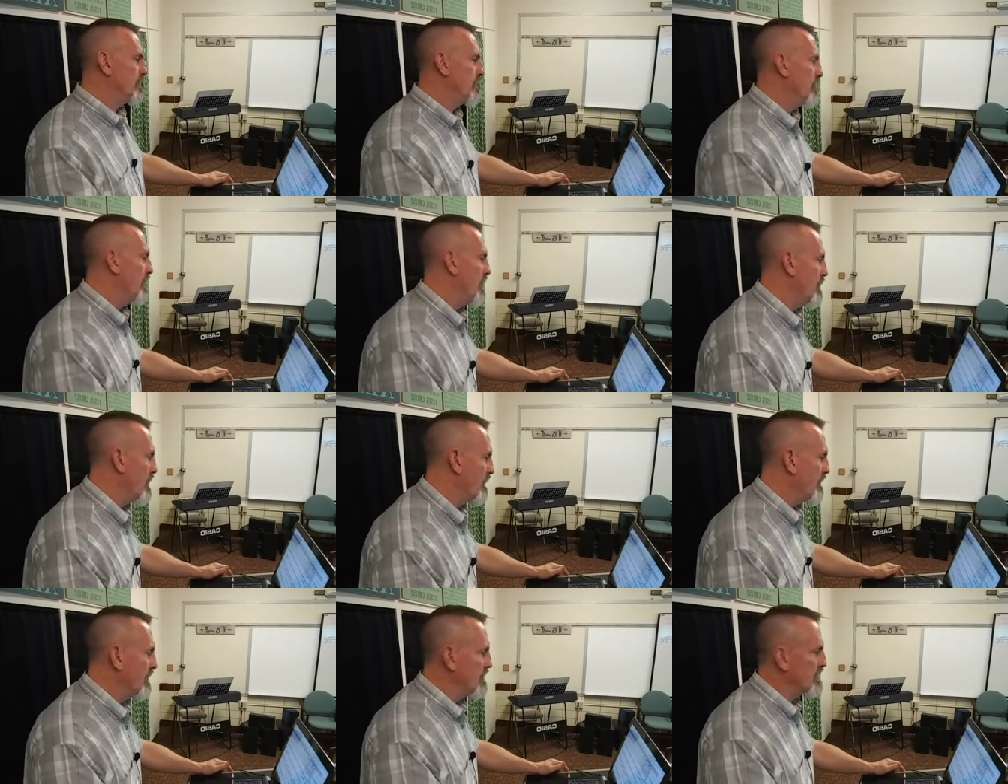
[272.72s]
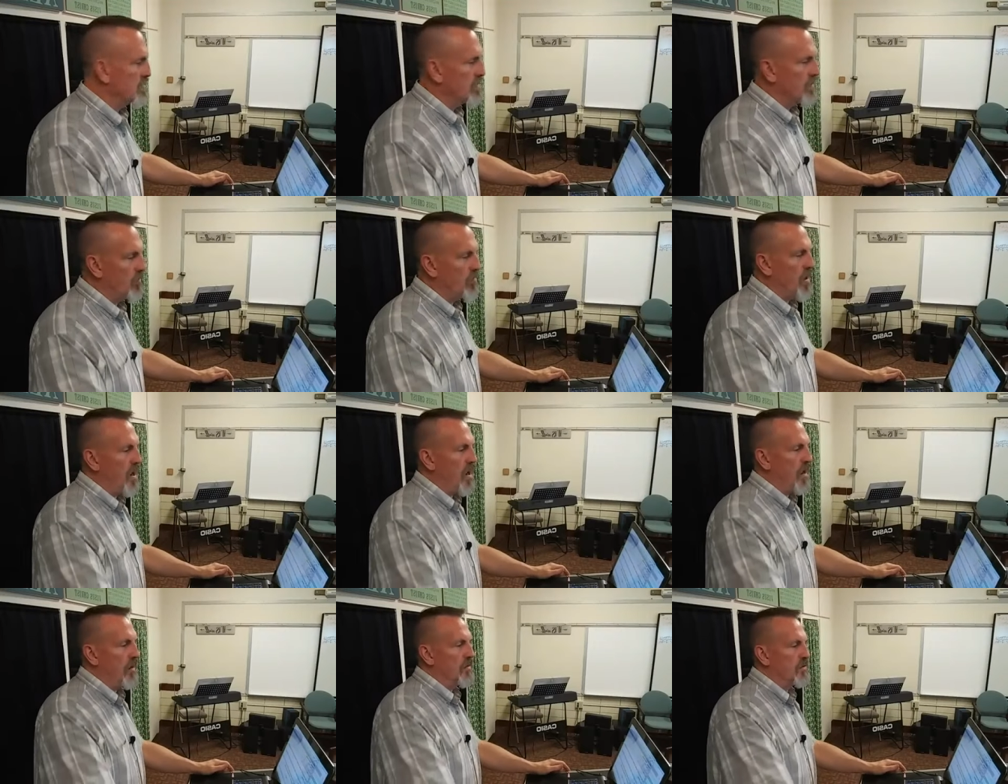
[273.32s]
in reference to
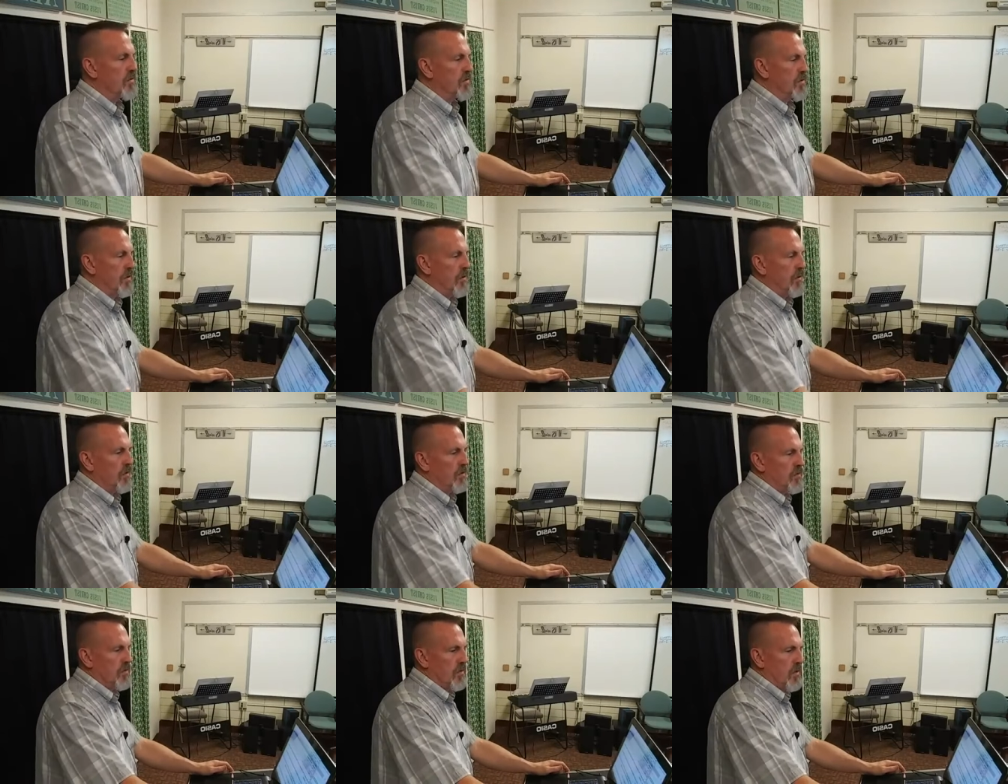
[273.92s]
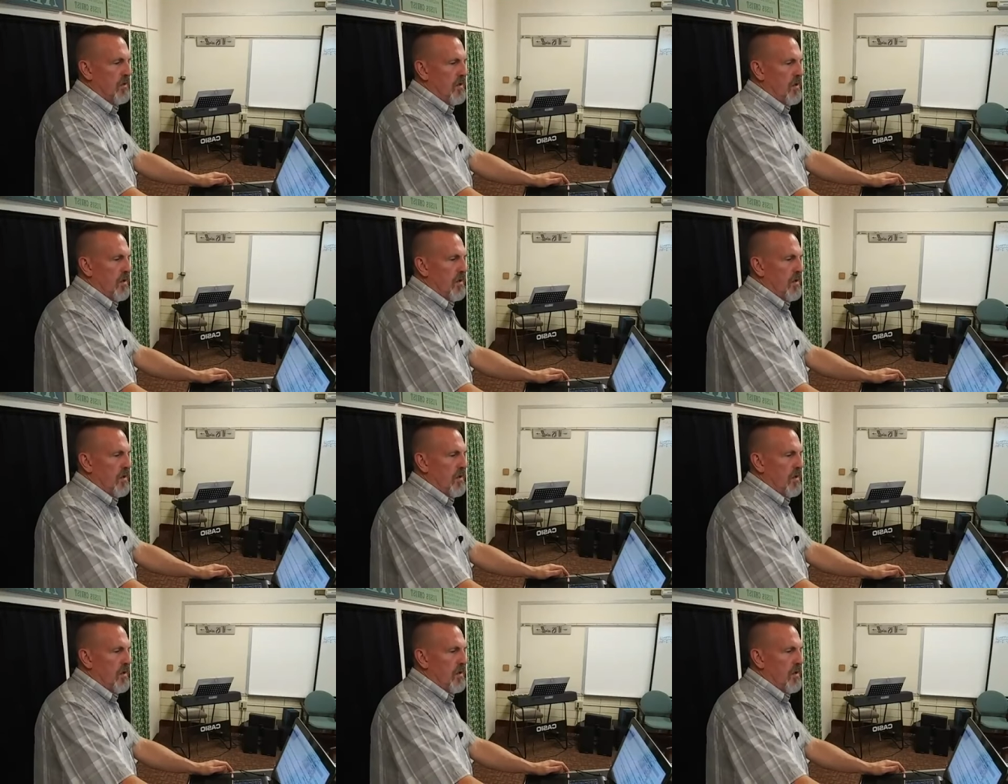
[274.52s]
balance. There's